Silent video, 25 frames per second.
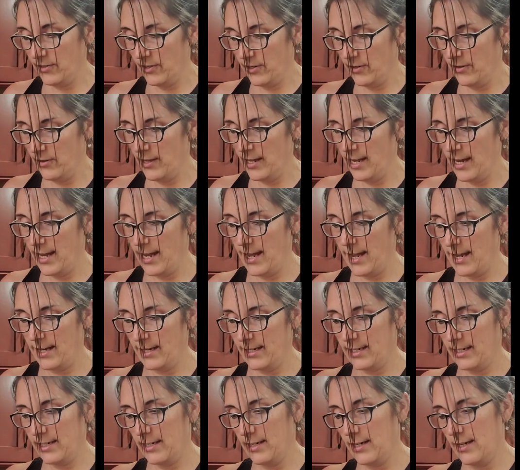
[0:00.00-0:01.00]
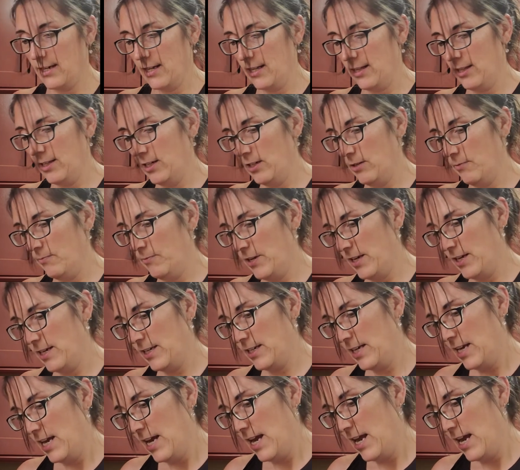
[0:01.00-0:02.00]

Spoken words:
all that a little bit.